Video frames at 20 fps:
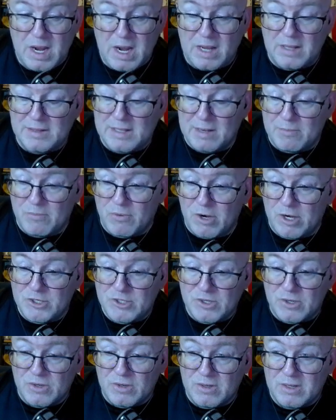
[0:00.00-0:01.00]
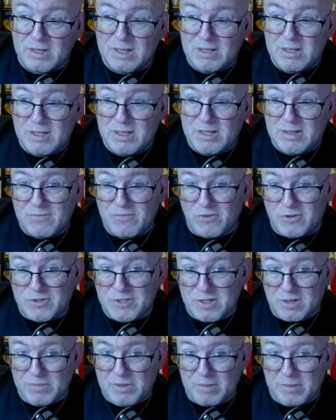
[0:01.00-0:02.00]
And that pressure, for
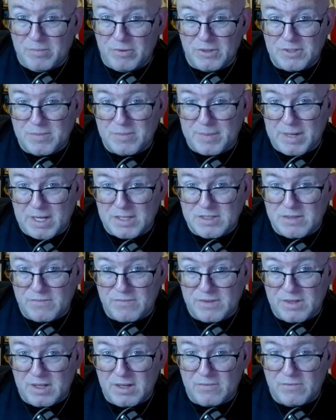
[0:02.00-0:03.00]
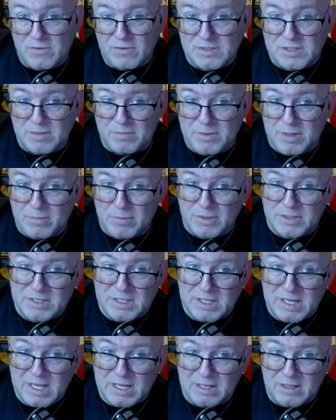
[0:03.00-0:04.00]
some people, it's a positive thing. For some people, it's
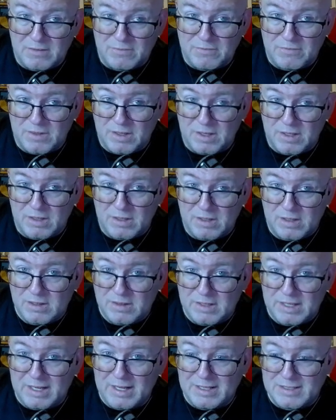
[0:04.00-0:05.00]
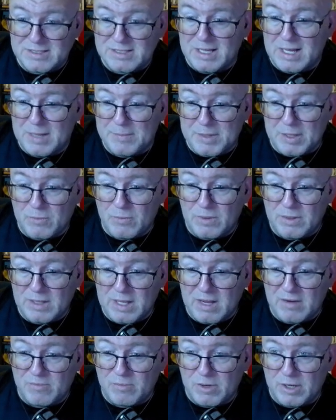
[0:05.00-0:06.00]
a negative thing. They get sloppy when
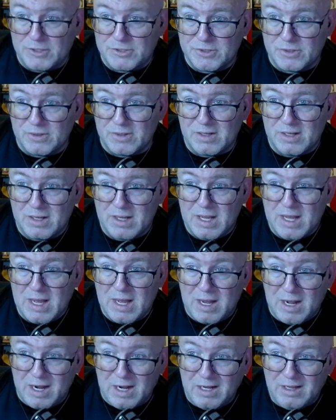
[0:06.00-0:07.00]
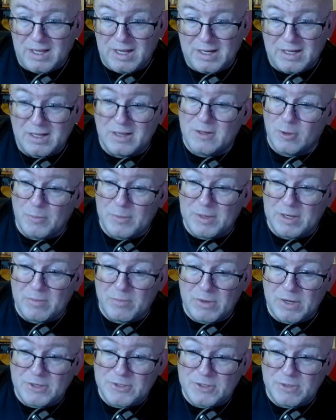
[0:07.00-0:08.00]
they have pressure. I like a little bit of
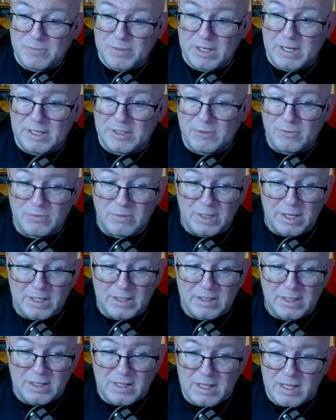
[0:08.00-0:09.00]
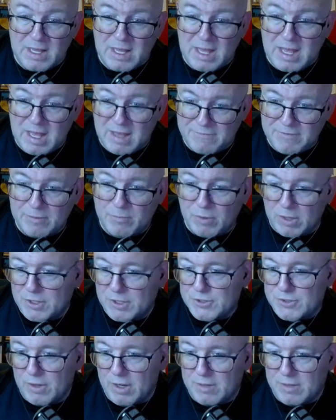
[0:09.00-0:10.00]
pressure, but I don't like heavy
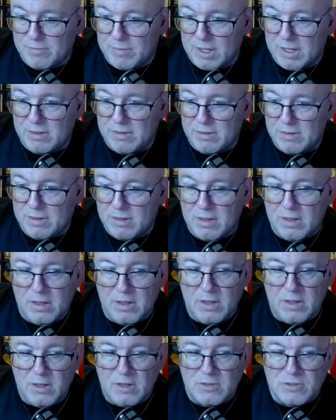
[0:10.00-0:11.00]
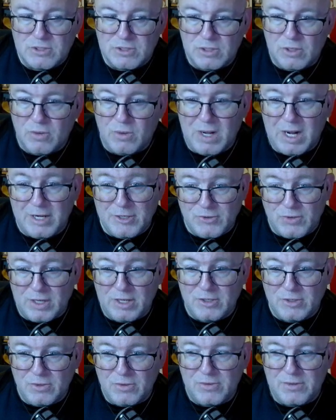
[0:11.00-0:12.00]
pressure on me. So I try
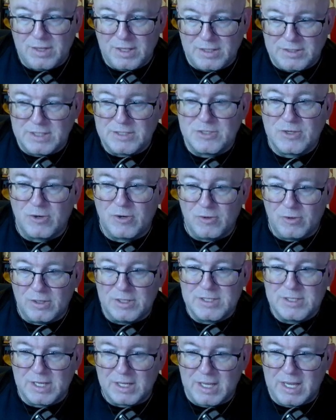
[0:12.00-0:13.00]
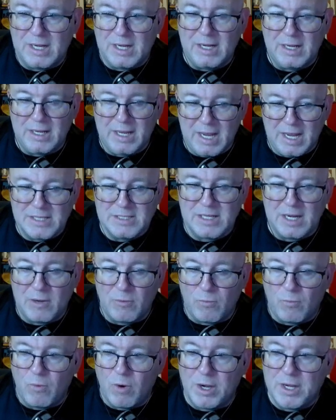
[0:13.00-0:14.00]
to do things as early as I can in case I
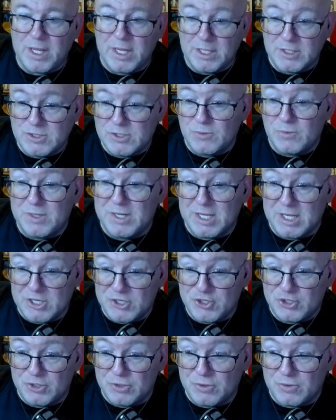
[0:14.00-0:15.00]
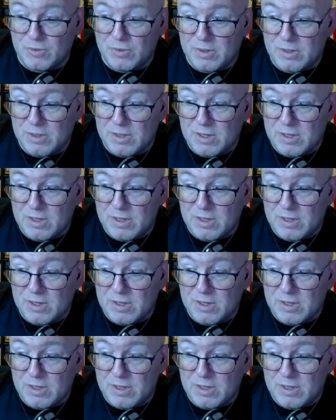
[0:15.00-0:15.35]
run into an issue.